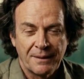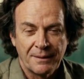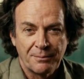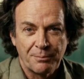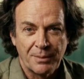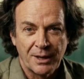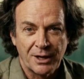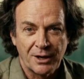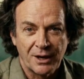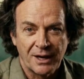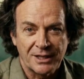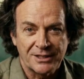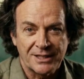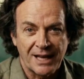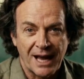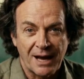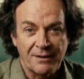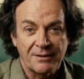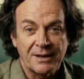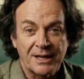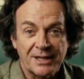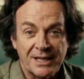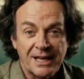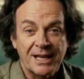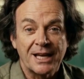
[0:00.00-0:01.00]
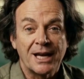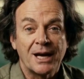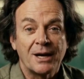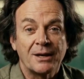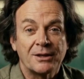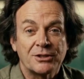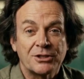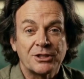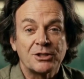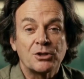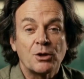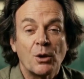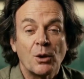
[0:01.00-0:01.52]
because everything
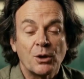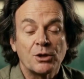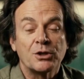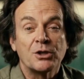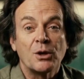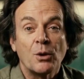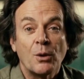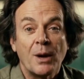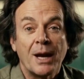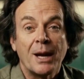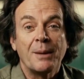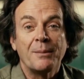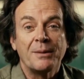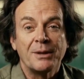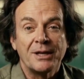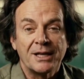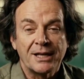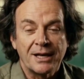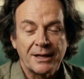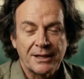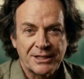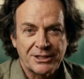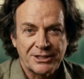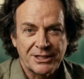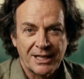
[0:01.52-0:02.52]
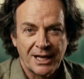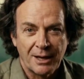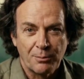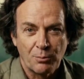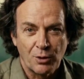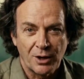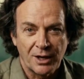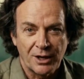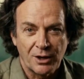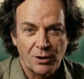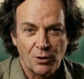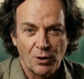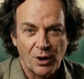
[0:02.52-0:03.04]
else is also empty in the same
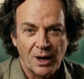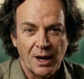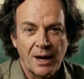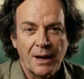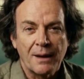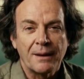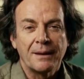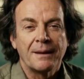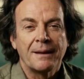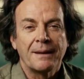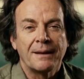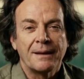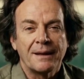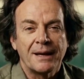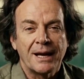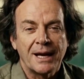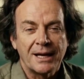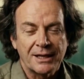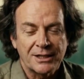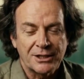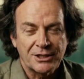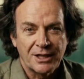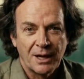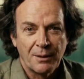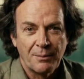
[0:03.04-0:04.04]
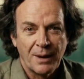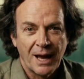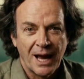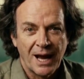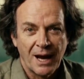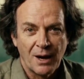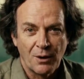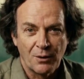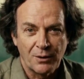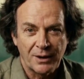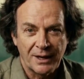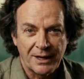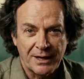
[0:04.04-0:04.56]
way you are. And
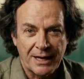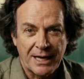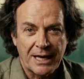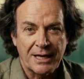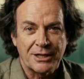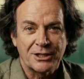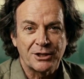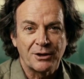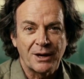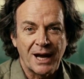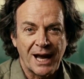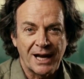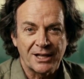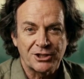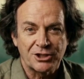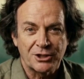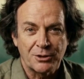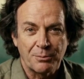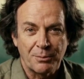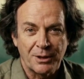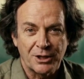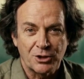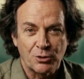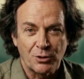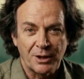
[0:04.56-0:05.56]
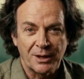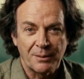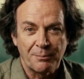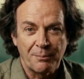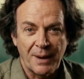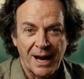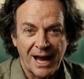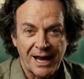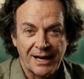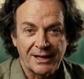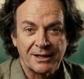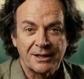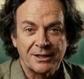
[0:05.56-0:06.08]
somehow, in the interaction between
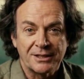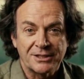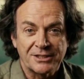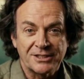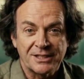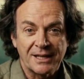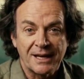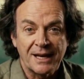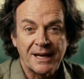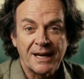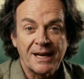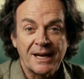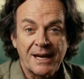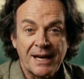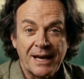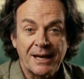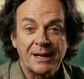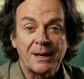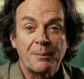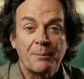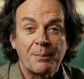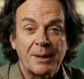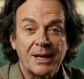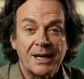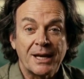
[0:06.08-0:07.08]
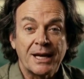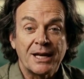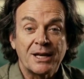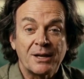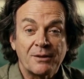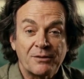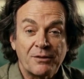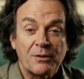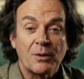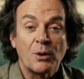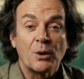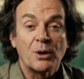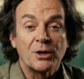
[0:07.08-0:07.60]
patterns, in the meeting
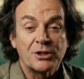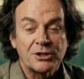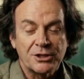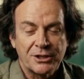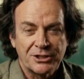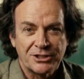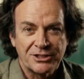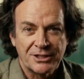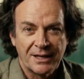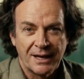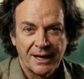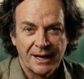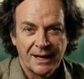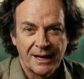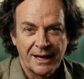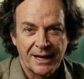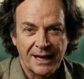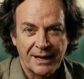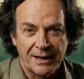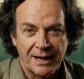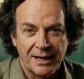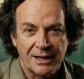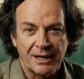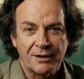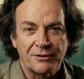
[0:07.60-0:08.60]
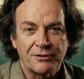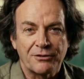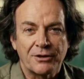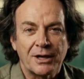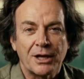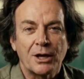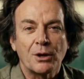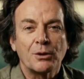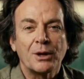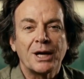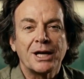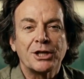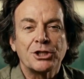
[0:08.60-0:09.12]
of forces, in the
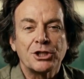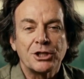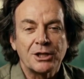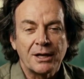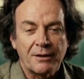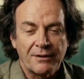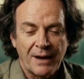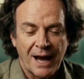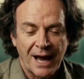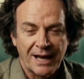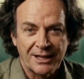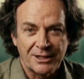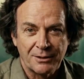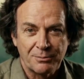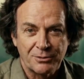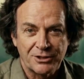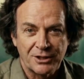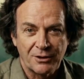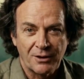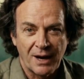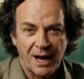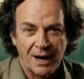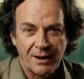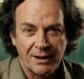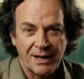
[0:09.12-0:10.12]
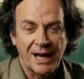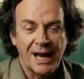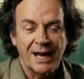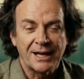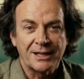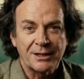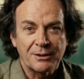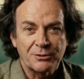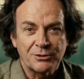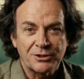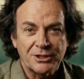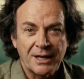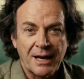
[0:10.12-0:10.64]
configuration of atoms around
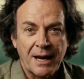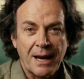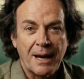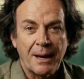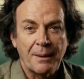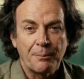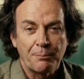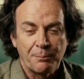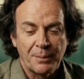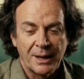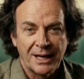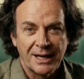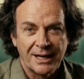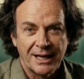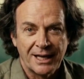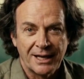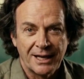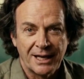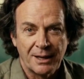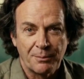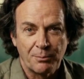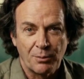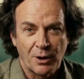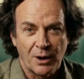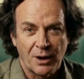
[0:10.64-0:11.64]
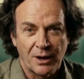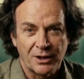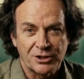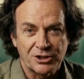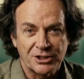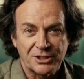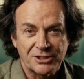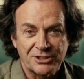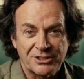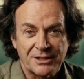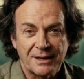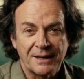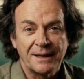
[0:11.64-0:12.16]
atoms, meaning
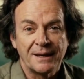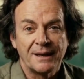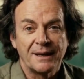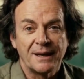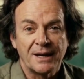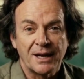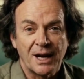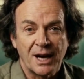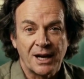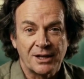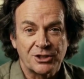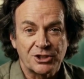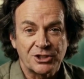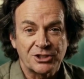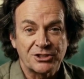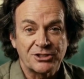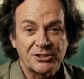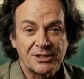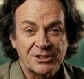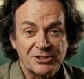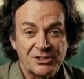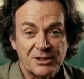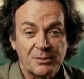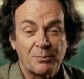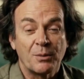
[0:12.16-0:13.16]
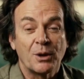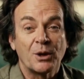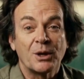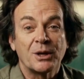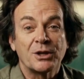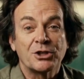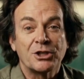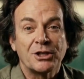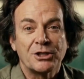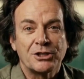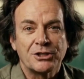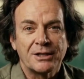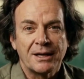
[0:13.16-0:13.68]
emerges, consciousness
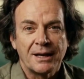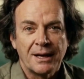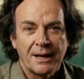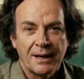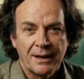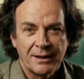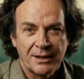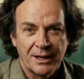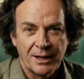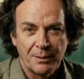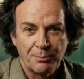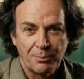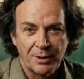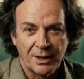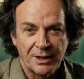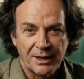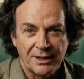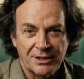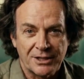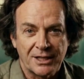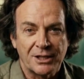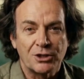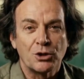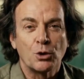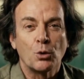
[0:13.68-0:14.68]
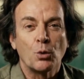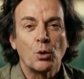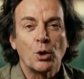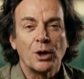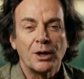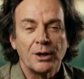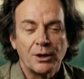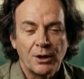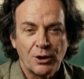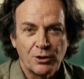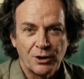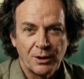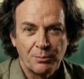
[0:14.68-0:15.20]
emerges, the ability to
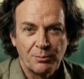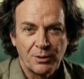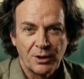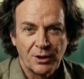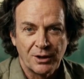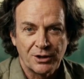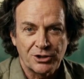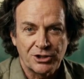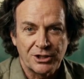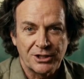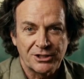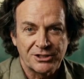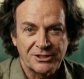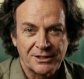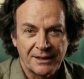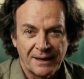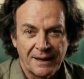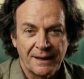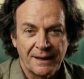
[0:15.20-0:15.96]
wonder emerges.